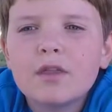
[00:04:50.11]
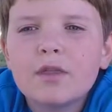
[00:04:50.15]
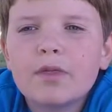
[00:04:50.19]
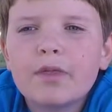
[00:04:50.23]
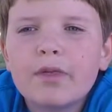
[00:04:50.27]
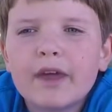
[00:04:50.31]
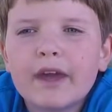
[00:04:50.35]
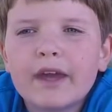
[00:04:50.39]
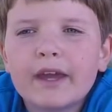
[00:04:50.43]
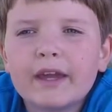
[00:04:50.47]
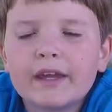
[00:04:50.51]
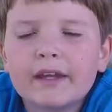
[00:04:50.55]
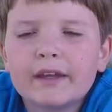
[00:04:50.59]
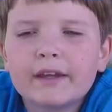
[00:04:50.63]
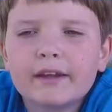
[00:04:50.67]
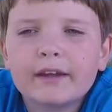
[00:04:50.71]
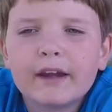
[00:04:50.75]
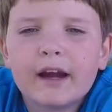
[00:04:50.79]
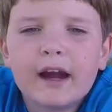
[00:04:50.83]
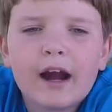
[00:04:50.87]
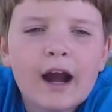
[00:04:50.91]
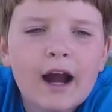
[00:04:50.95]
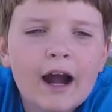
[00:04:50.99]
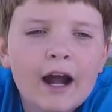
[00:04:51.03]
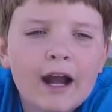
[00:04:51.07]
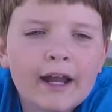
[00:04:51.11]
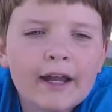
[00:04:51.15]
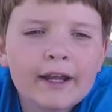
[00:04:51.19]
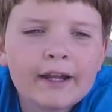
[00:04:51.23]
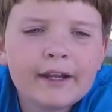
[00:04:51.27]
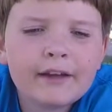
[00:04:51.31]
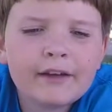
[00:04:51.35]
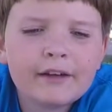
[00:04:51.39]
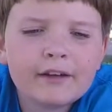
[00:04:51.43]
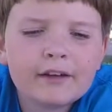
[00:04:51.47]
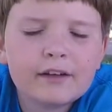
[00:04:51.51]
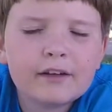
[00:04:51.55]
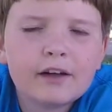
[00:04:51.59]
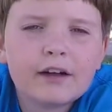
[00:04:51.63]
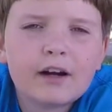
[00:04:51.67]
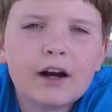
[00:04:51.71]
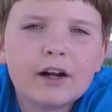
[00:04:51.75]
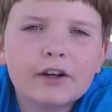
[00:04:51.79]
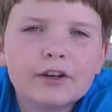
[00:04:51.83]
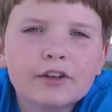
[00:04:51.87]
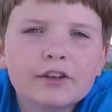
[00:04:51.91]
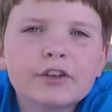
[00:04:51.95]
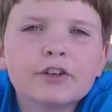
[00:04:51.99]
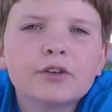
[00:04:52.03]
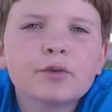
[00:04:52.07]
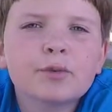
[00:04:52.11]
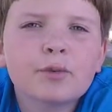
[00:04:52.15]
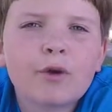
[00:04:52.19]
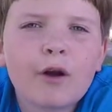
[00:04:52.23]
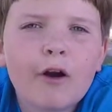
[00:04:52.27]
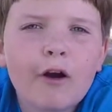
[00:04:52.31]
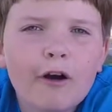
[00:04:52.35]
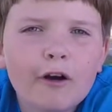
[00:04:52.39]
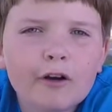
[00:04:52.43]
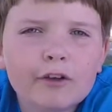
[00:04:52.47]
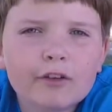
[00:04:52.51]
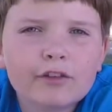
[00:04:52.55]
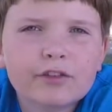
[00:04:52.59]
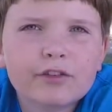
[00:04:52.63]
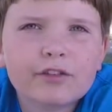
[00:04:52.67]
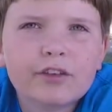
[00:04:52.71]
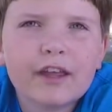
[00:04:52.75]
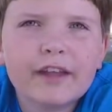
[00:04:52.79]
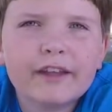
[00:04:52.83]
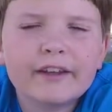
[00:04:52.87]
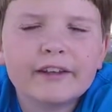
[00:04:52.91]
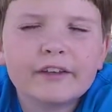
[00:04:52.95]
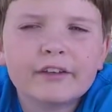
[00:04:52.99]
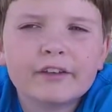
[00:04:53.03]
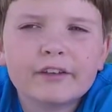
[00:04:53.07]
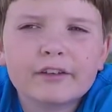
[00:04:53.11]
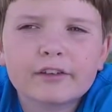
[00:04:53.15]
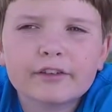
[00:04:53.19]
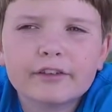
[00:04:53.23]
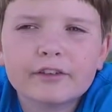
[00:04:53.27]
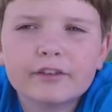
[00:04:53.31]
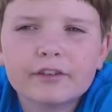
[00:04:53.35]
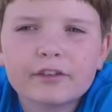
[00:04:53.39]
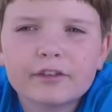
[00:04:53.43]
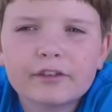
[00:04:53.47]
They hide under rocks and